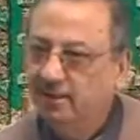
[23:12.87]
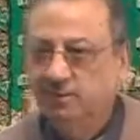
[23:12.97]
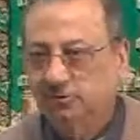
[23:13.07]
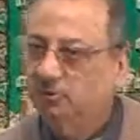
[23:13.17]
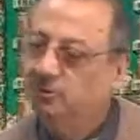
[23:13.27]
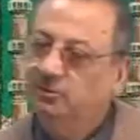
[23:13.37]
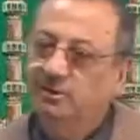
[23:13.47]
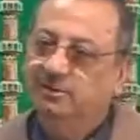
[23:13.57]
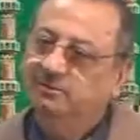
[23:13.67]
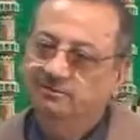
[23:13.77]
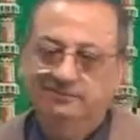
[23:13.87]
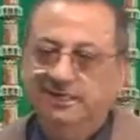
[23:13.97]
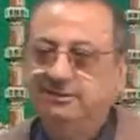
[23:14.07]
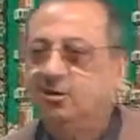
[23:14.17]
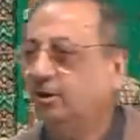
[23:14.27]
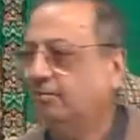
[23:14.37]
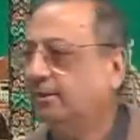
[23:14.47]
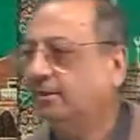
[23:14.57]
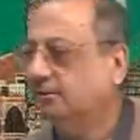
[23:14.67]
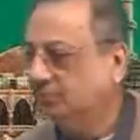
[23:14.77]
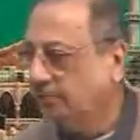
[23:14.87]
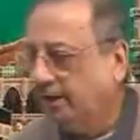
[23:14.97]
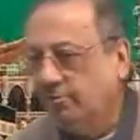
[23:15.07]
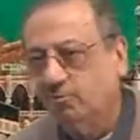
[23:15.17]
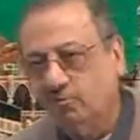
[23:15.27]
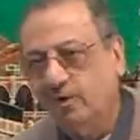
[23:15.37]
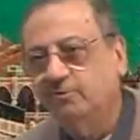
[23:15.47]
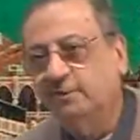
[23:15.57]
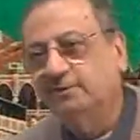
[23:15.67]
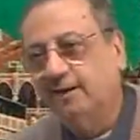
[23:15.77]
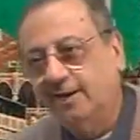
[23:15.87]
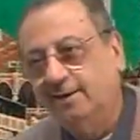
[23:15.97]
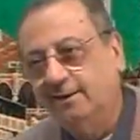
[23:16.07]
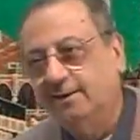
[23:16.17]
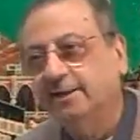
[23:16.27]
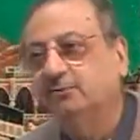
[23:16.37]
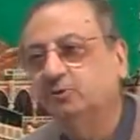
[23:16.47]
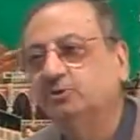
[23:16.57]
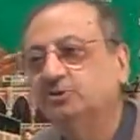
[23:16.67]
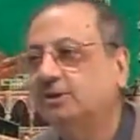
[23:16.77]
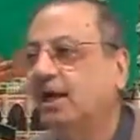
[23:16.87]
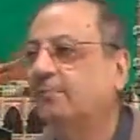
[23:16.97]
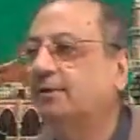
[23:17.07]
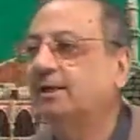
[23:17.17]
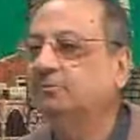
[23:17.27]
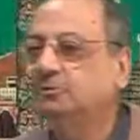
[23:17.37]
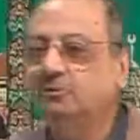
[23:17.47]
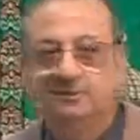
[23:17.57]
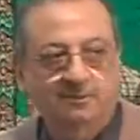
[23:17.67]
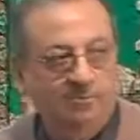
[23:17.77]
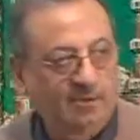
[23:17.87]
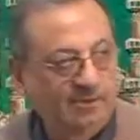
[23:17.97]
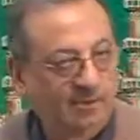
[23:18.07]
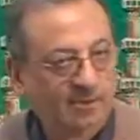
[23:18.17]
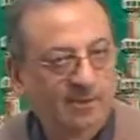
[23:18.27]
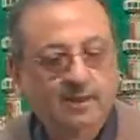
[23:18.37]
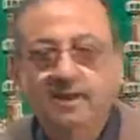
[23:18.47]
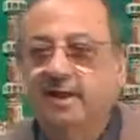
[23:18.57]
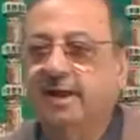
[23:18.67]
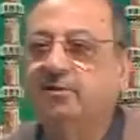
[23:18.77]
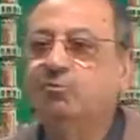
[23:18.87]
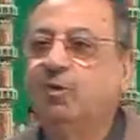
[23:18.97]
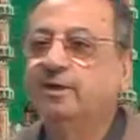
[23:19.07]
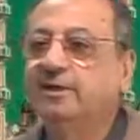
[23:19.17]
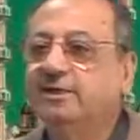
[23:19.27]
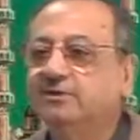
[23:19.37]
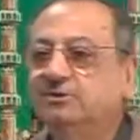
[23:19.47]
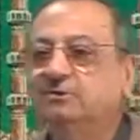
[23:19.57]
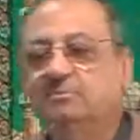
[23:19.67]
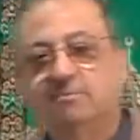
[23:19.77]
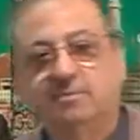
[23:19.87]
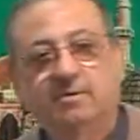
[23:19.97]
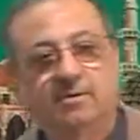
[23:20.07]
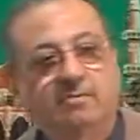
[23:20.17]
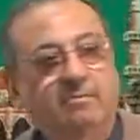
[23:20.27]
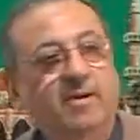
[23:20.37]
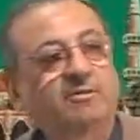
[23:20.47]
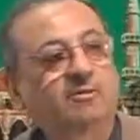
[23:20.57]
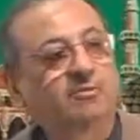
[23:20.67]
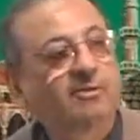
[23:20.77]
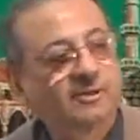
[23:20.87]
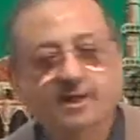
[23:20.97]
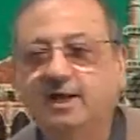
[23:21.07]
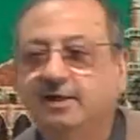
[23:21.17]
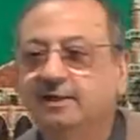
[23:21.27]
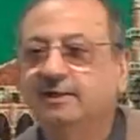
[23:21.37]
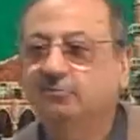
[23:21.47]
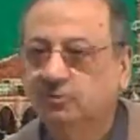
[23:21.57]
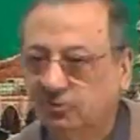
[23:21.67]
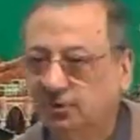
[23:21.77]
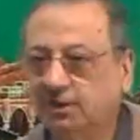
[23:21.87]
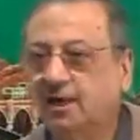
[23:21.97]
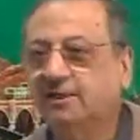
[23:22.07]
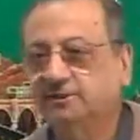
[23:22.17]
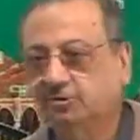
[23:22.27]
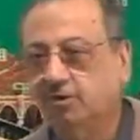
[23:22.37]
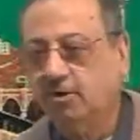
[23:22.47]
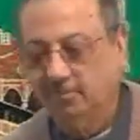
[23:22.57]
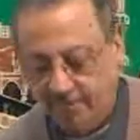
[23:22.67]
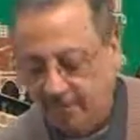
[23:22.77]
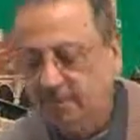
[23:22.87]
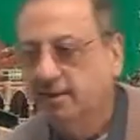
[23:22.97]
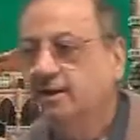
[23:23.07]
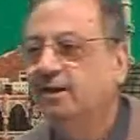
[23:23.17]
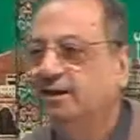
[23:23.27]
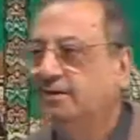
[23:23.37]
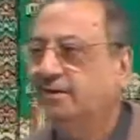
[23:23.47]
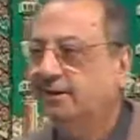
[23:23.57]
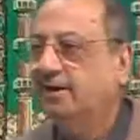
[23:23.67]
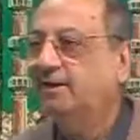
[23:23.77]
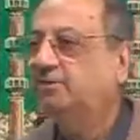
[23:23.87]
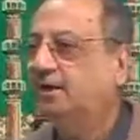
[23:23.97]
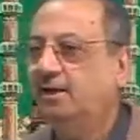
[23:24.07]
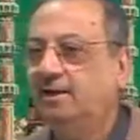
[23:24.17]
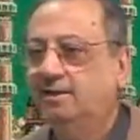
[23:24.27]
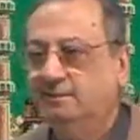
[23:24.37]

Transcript: So that's all, brother. You have one with al, in which ya becomes visible, and one is madhuful ya'i, in which the ya is dropped. Clear, inshallah?